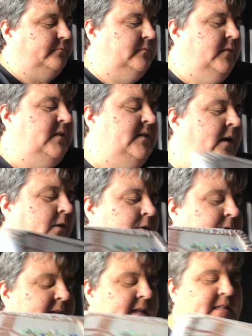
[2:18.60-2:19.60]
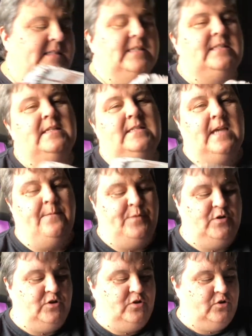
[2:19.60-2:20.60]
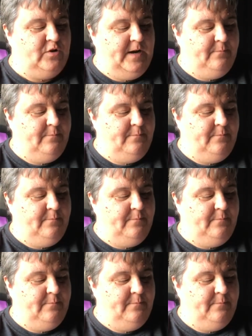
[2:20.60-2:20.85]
So this is the temperature tree.